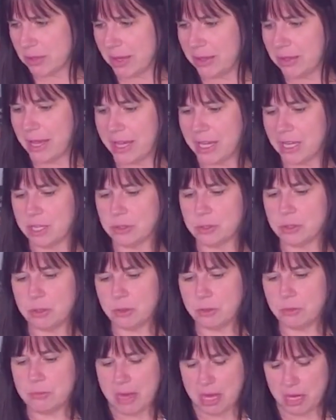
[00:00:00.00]
So I like
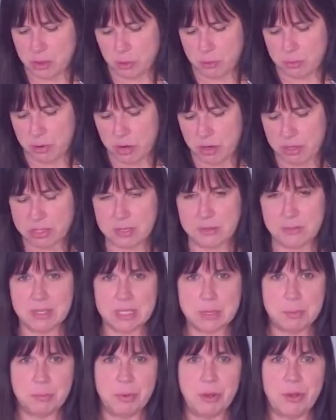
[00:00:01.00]
two major parts of
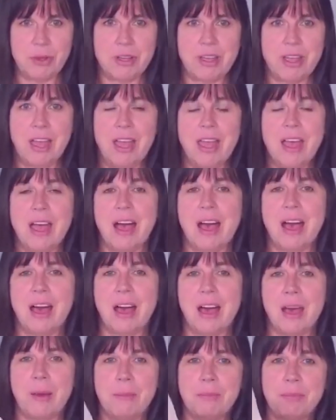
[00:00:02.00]
this book
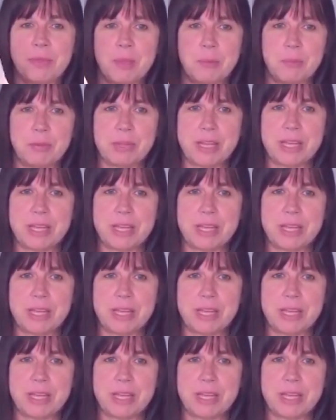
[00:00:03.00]
um, the